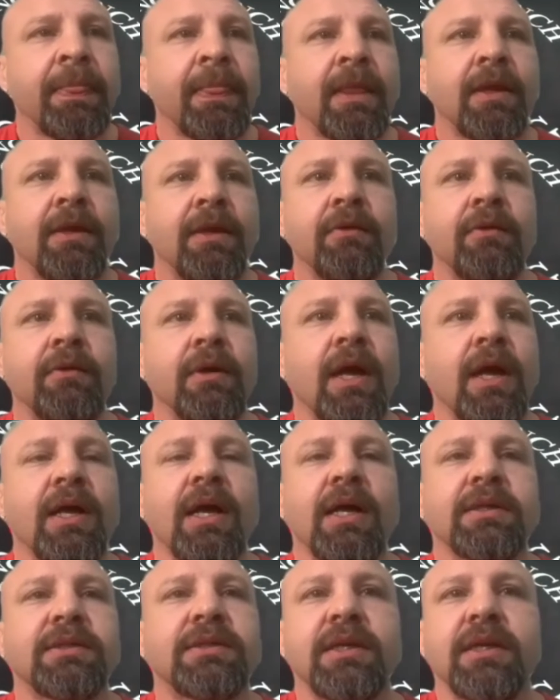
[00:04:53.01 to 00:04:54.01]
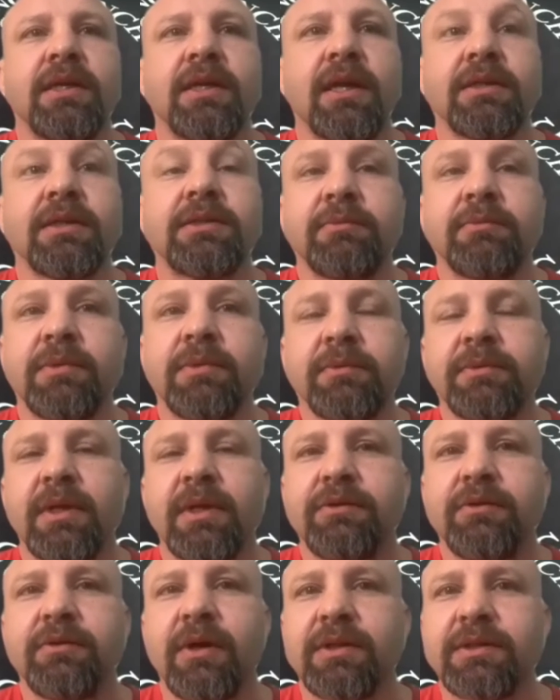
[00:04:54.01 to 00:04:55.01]
You know, I, I, see it. Sometimes I
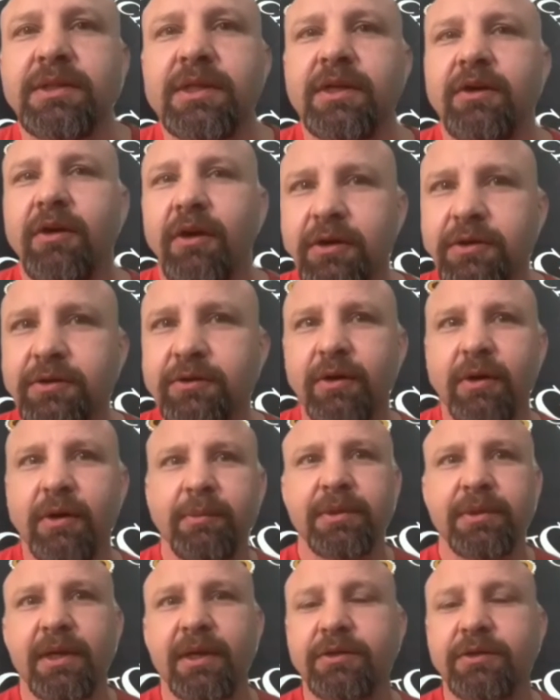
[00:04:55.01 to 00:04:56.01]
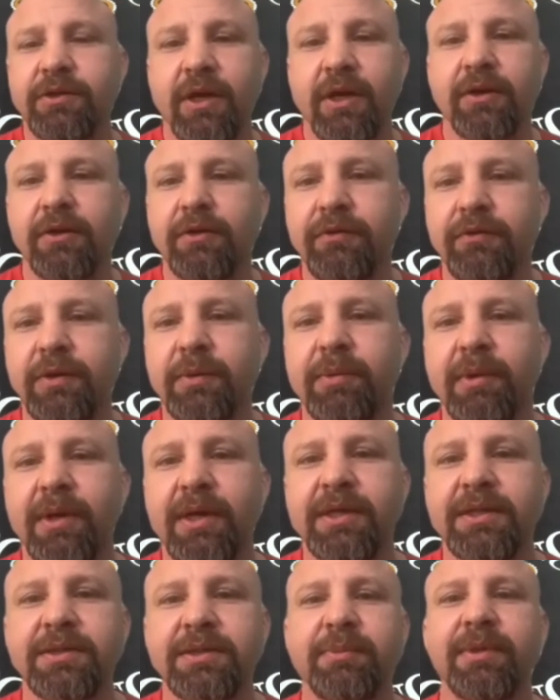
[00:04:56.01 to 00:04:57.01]
do. I see cars go up and down trying to look for the
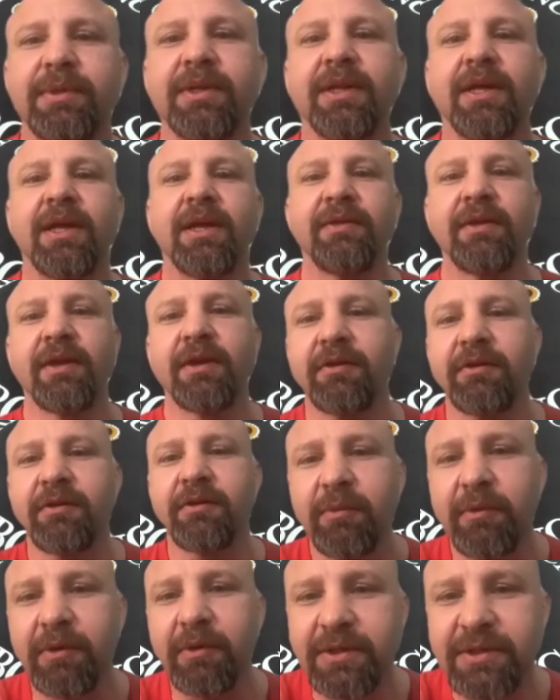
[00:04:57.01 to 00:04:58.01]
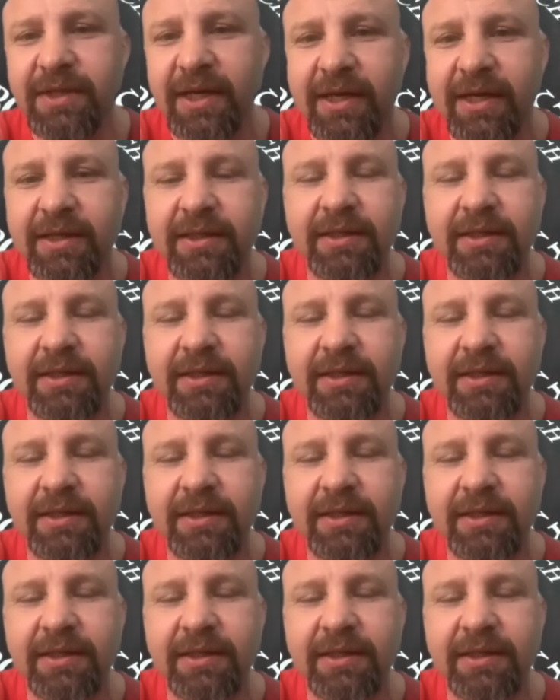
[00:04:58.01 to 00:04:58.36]
place, but they don't know where it's at.